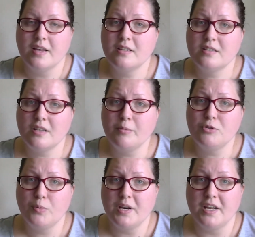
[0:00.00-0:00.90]

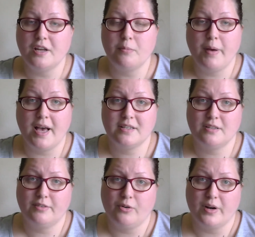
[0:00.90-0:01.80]
Subtweeting
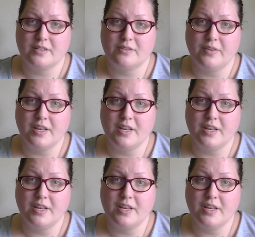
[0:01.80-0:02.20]
passive-aggressive